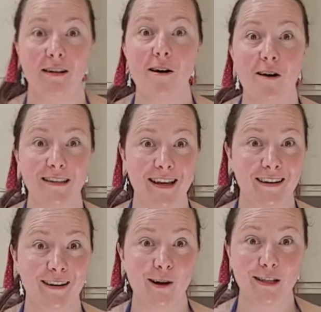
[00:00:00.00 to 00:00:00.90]
lots
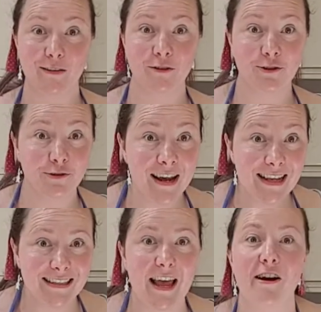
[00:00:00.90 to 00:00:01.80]
and lots of
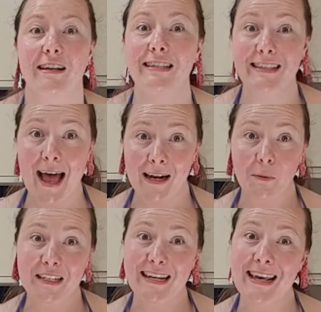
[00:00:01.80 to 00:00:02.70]
treats. There are
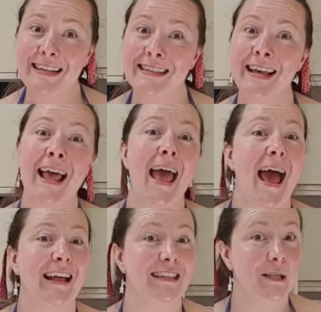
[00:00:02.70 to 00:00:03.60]
sandwiches
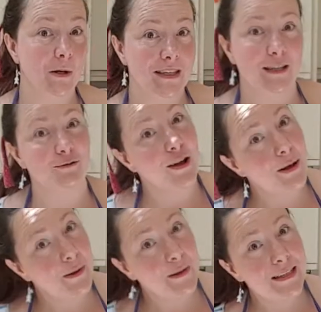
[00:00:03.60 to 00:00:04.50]
and sausage
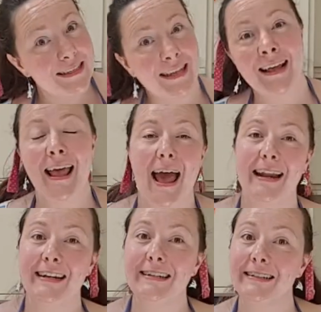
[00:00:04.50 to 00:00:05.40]
rolls
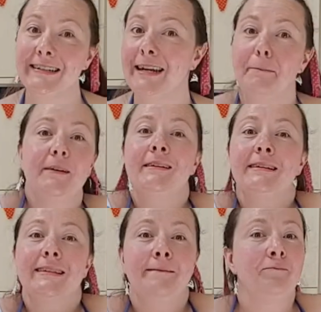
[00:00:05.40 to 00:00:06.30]
and little
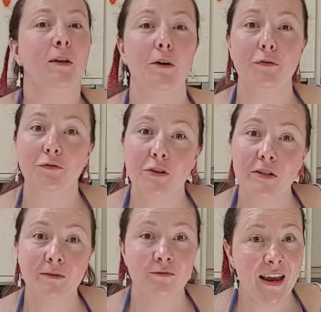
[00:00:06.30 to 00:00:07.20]
nibbles of fruit and